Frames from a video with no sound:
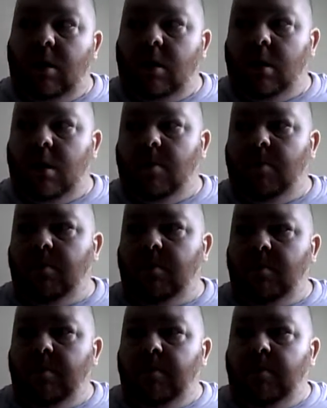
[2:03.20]
Um,
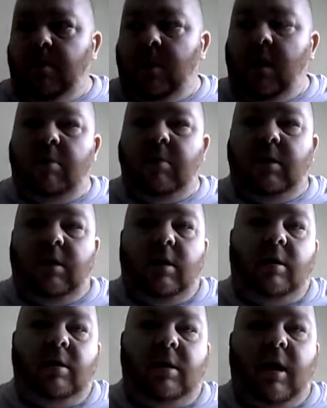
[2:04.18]
help you
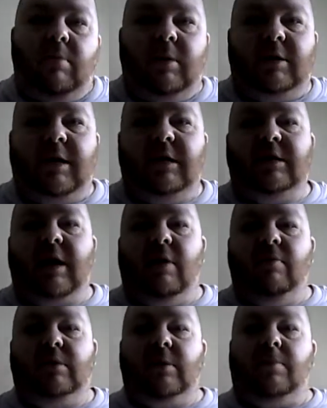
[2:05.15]
know help your teachers
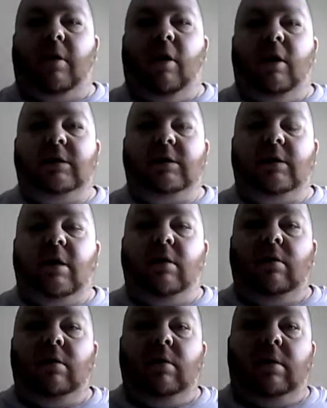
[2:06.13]
out with supplies. You
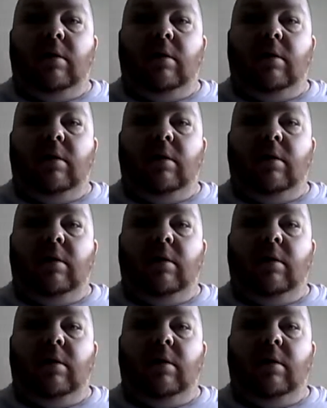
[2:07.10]
know,